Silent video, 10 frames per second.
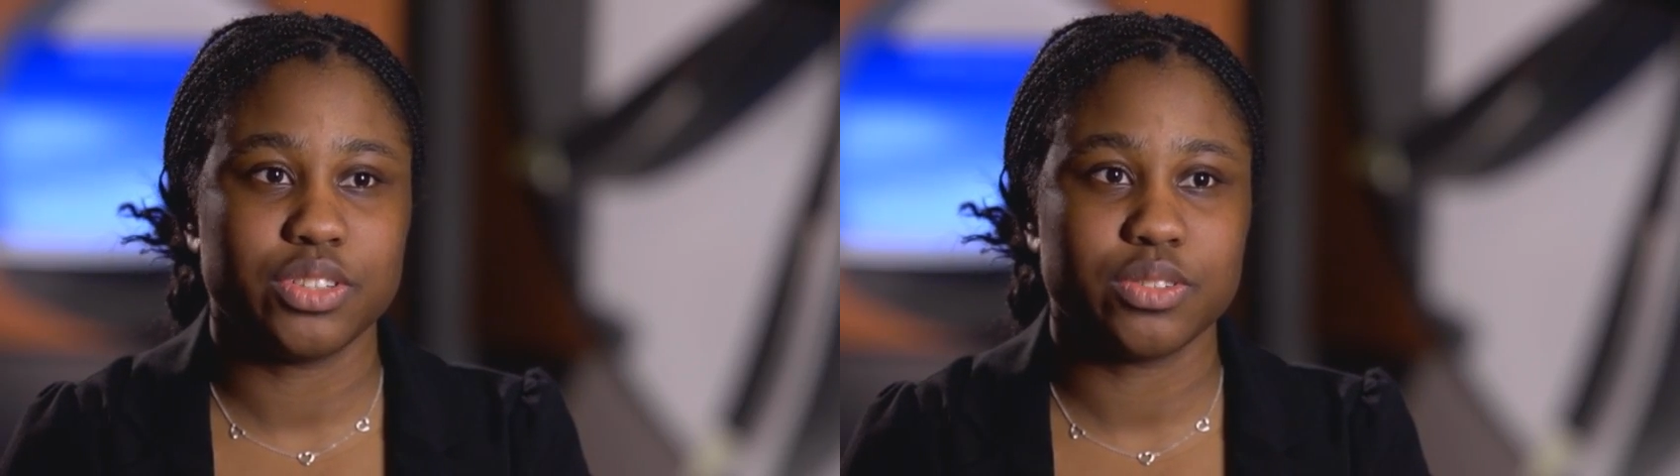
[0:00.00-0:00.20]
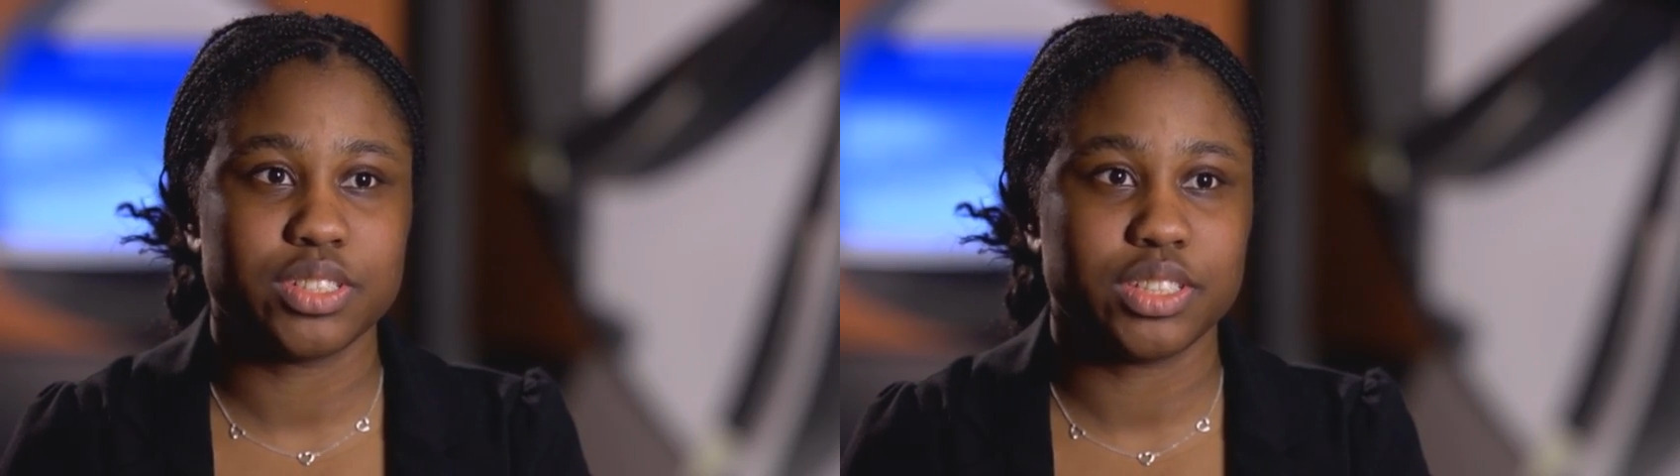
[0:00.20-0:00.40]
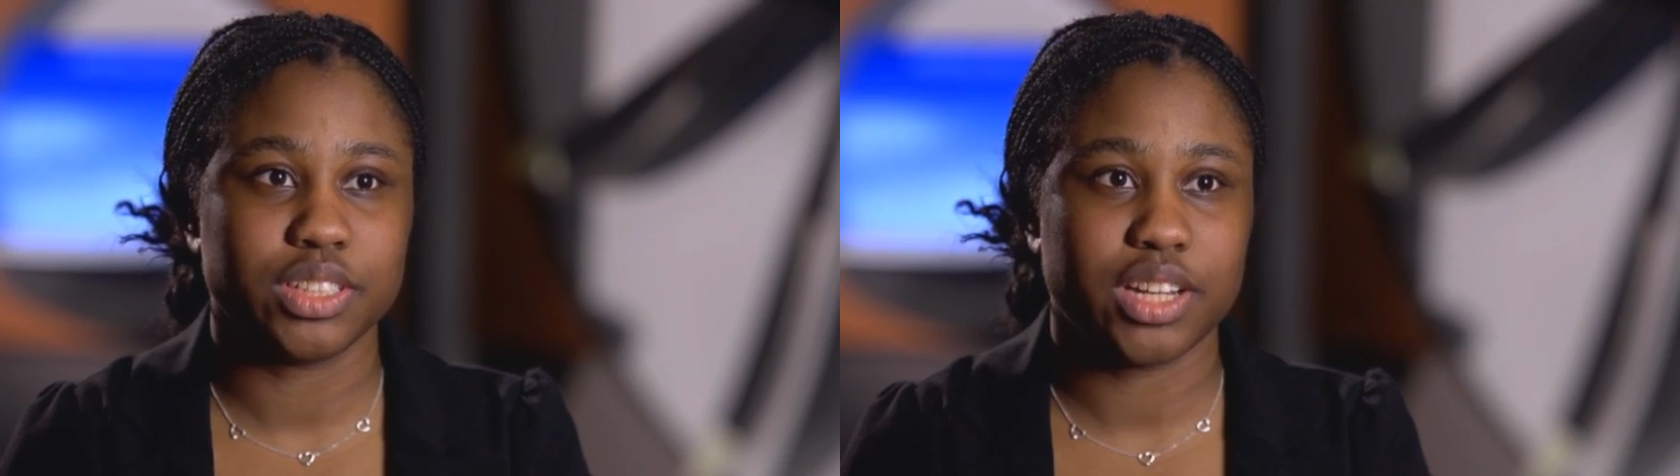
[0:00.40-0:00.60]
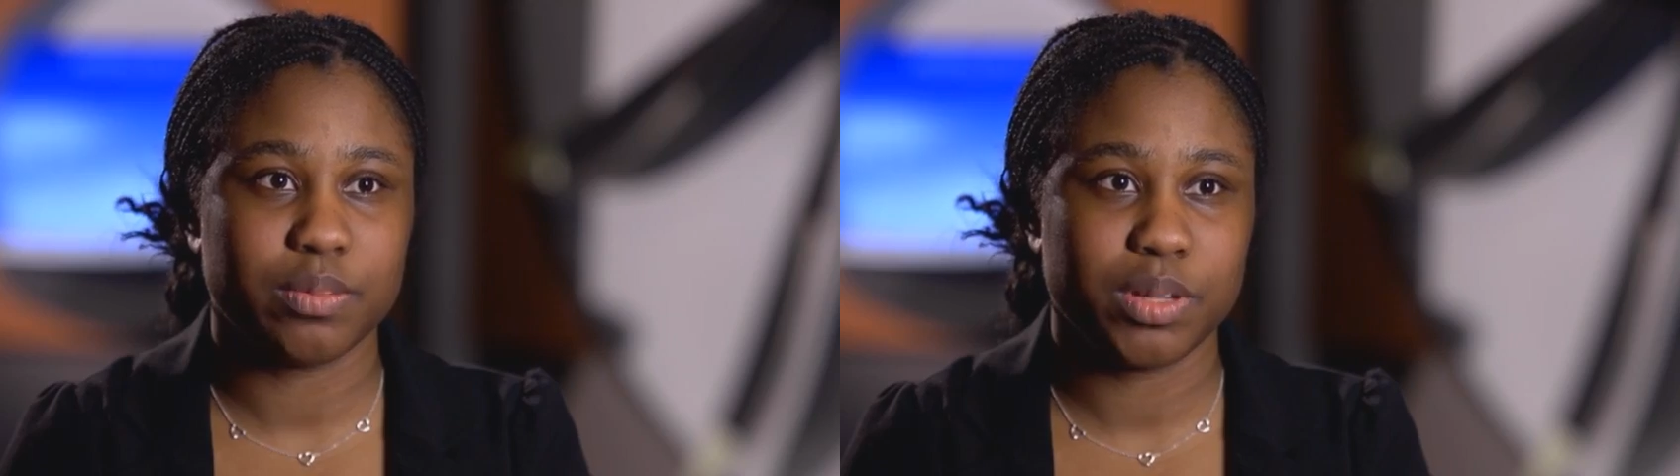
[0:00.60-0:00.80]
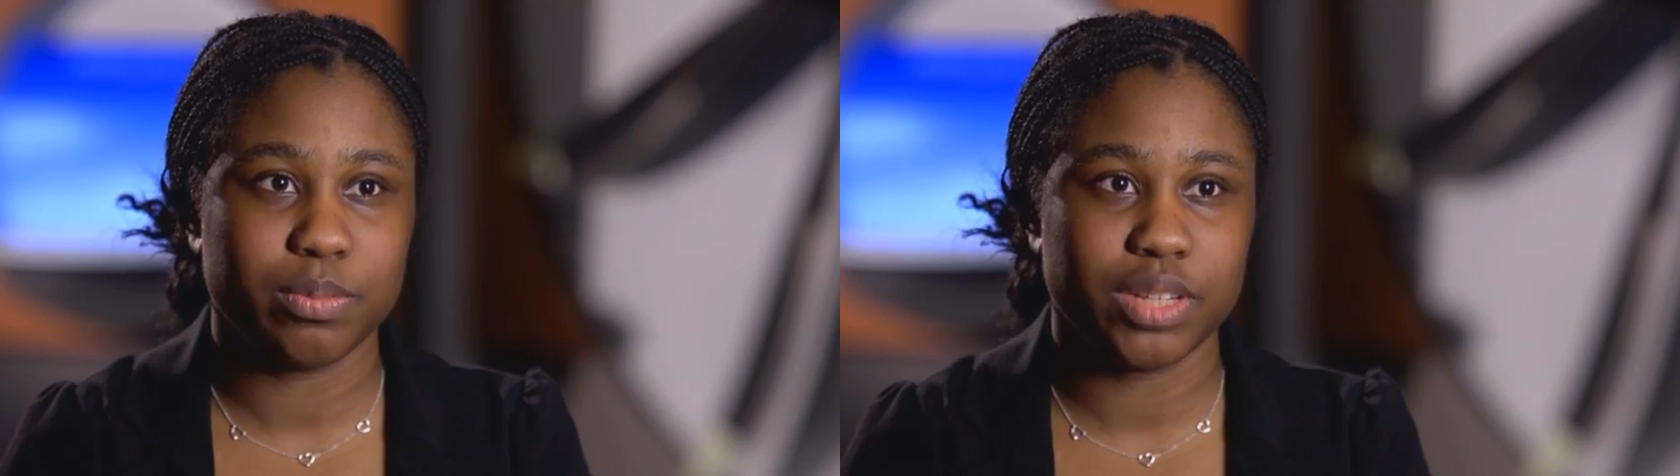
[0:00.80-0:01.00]
you don't see a lot of
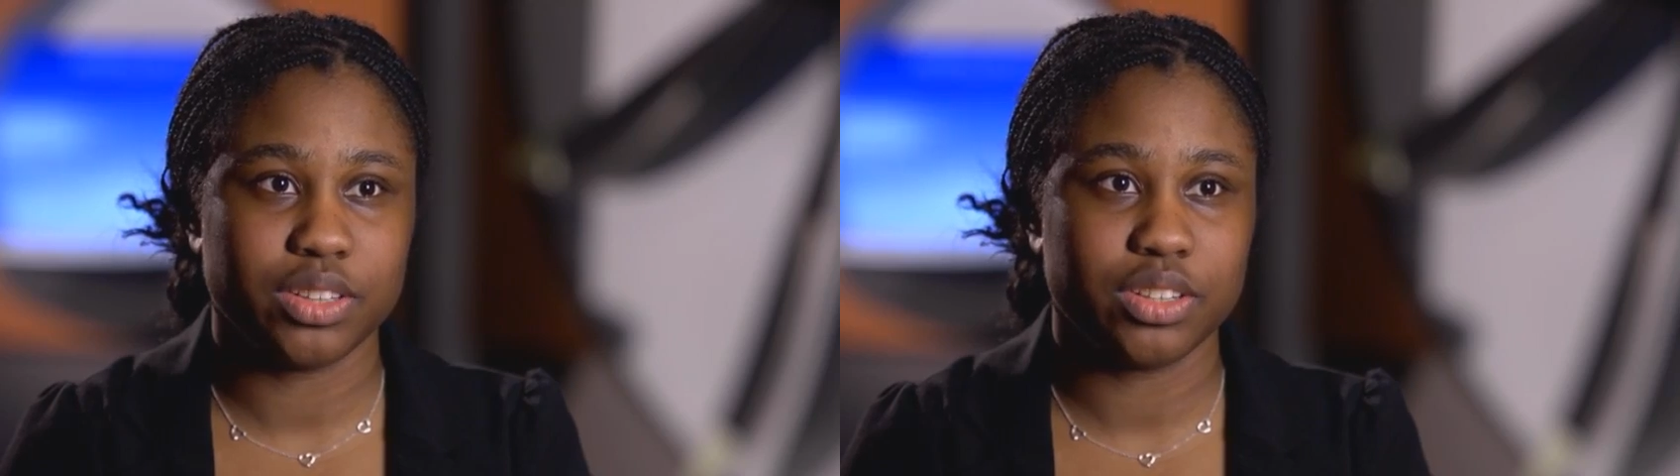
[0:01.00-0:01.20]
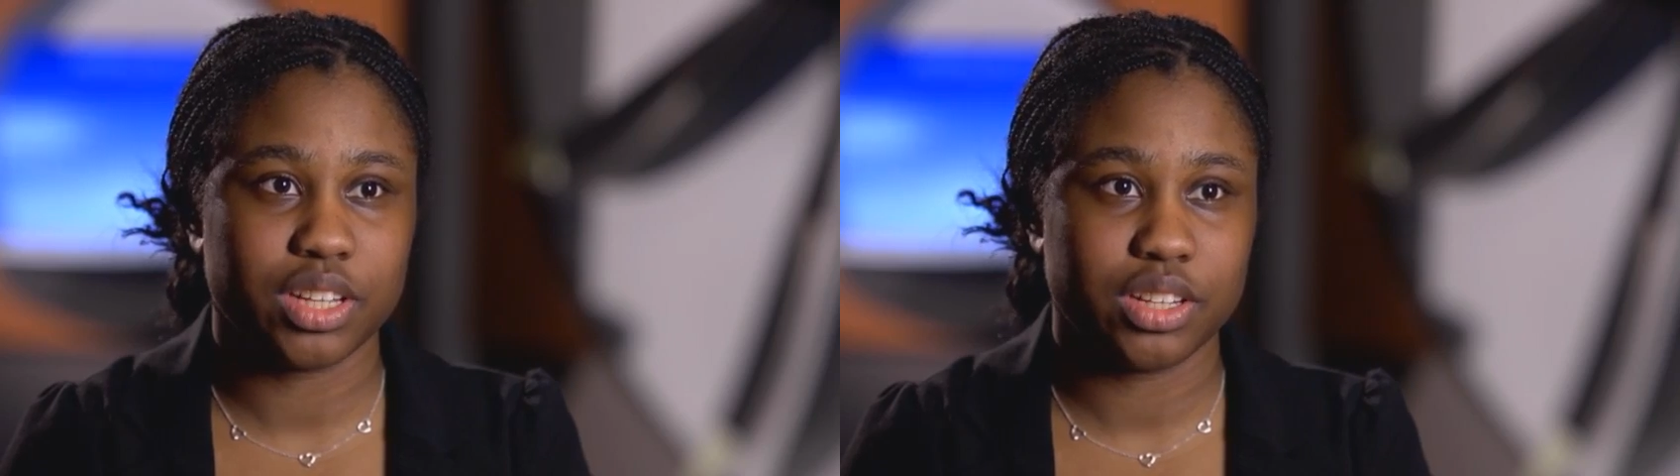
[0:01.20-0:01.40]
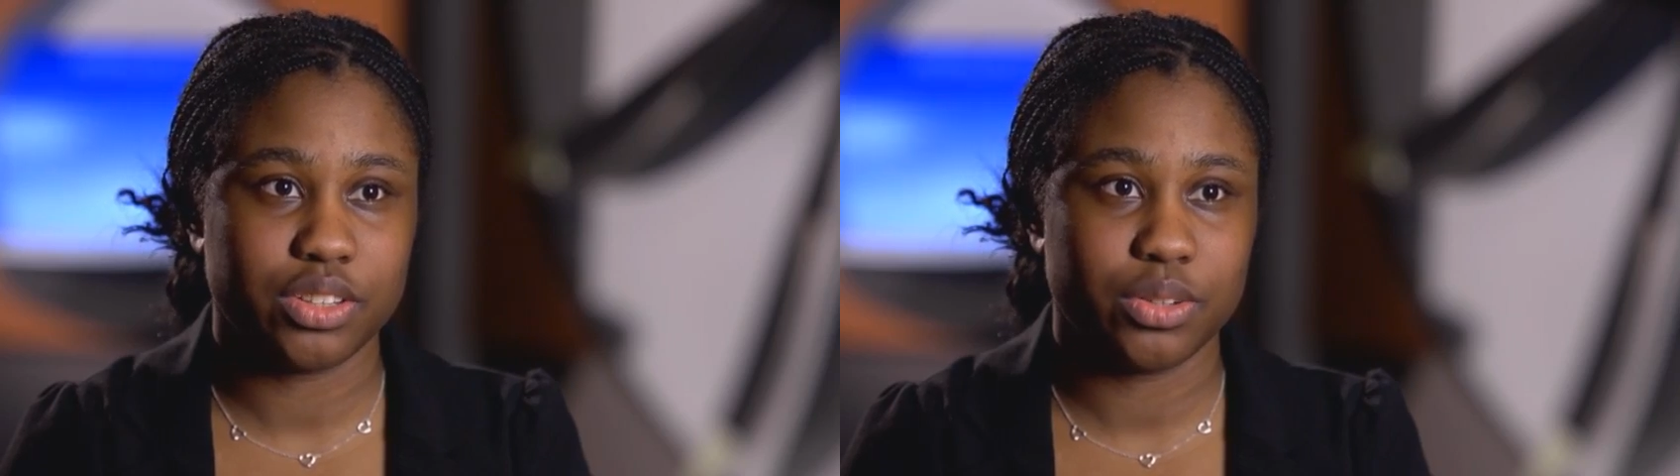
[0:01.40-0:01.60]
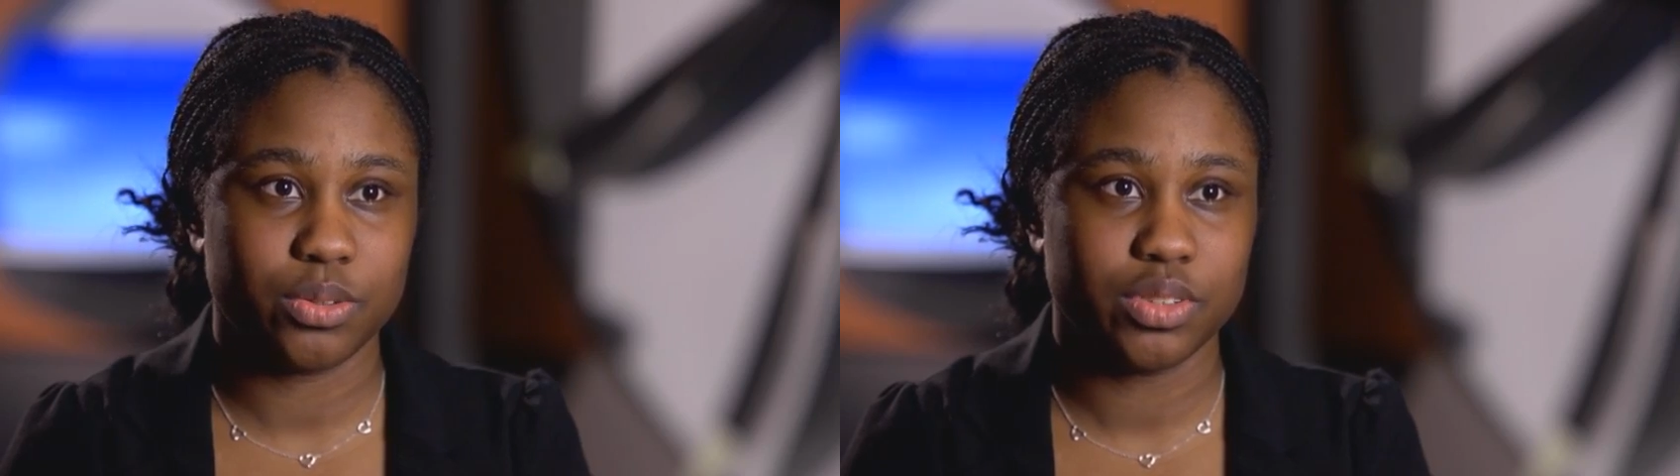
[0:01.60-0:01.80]
people that look like you.